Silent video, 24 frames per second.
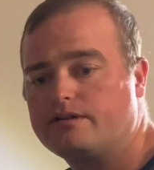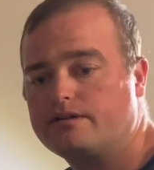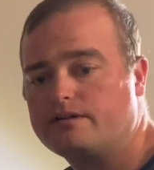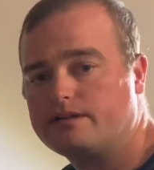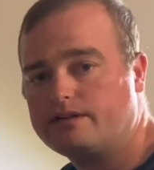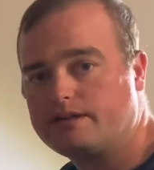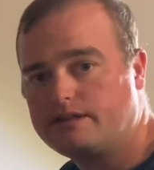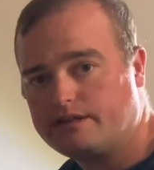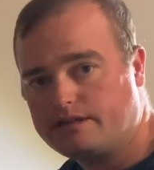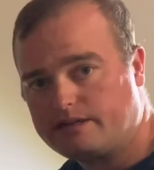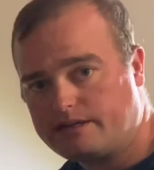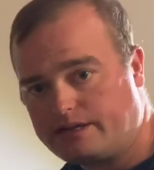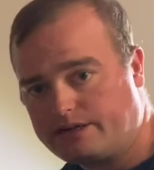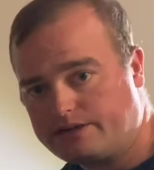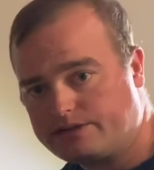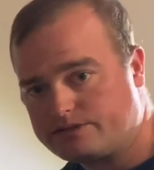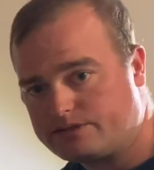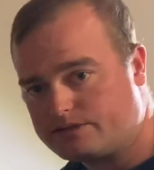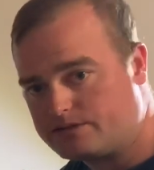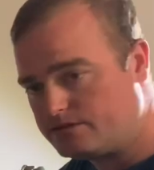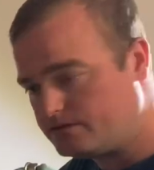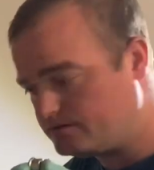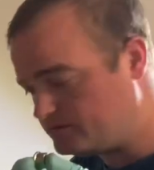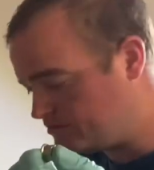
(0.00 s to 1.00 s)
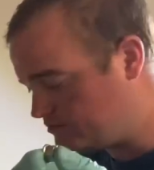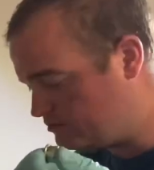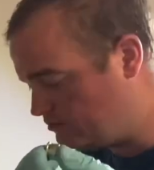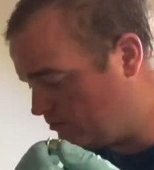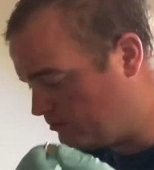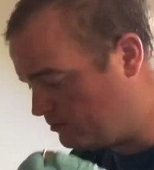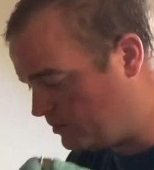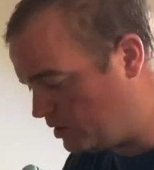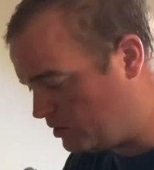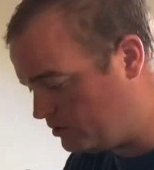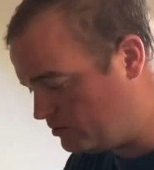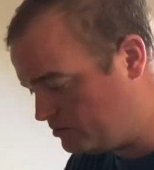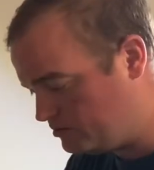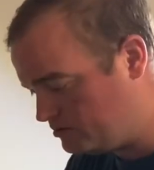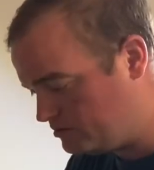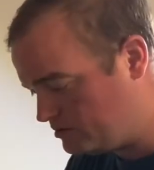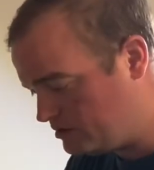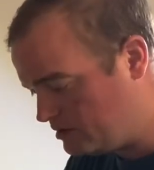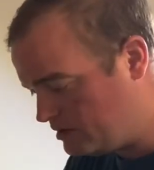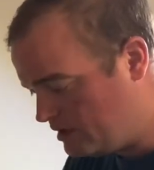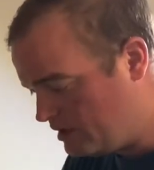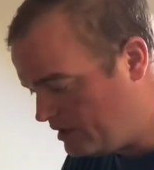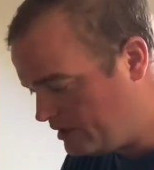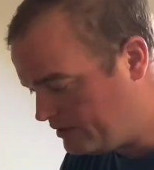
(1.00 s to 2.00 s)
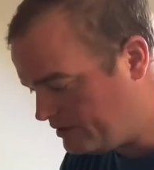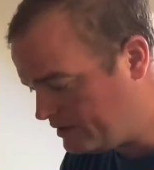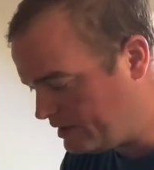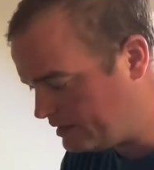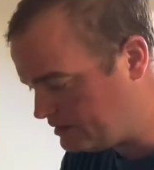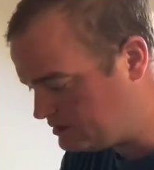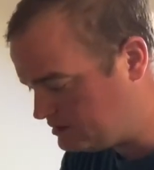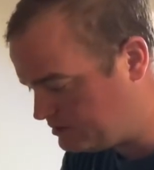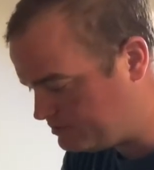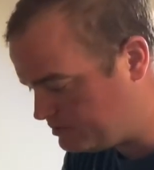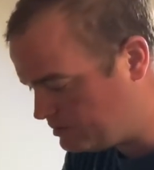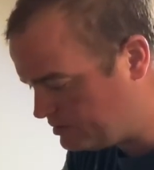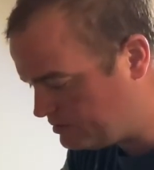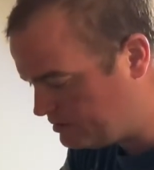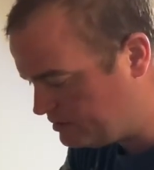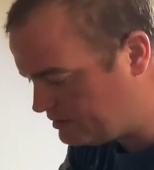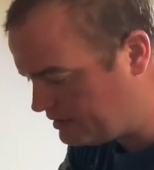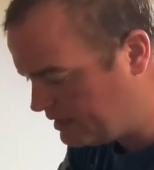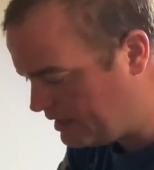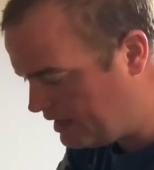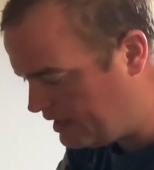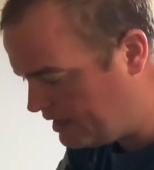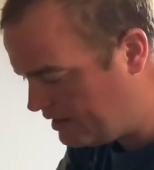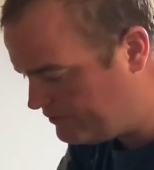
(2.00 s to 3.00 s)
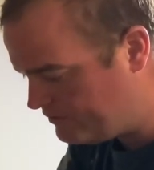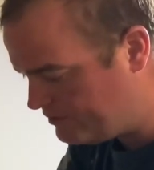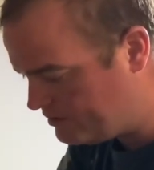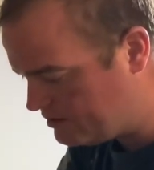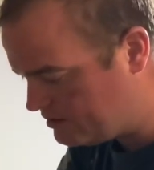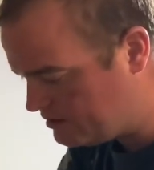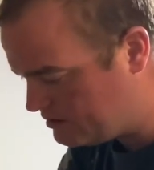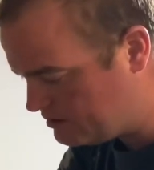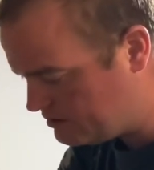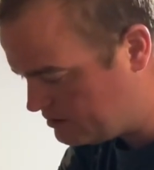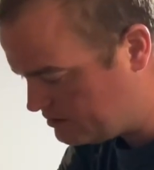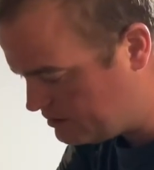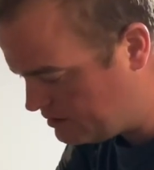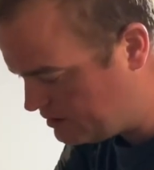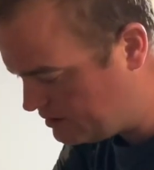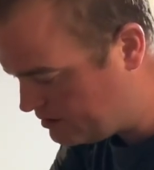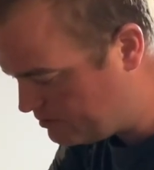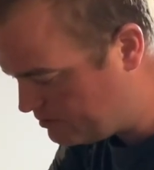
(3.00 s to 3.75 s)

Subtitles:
get an extra bolt, that's something good to have in